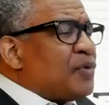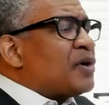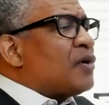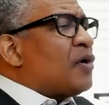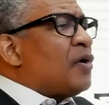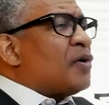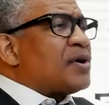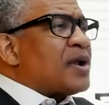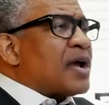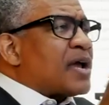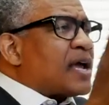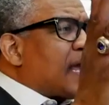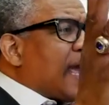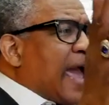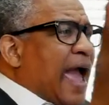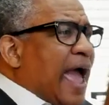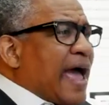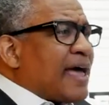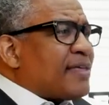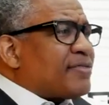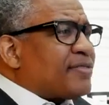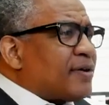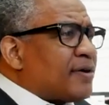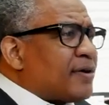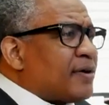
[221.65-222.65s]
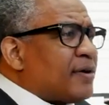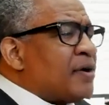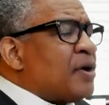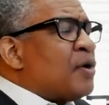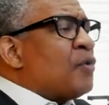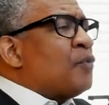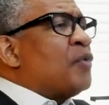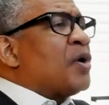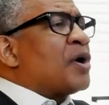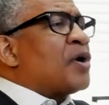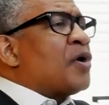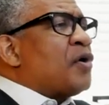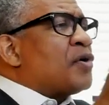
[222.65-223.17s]
We're going
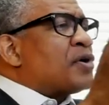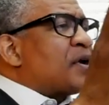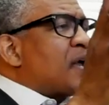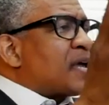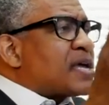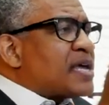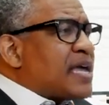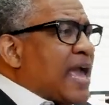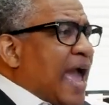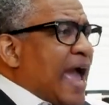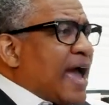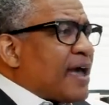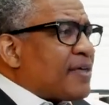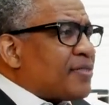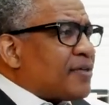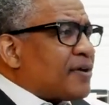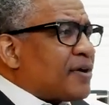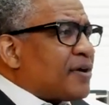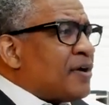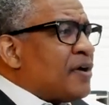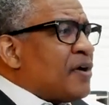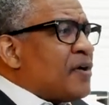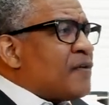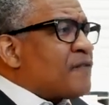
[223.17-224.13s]
to gather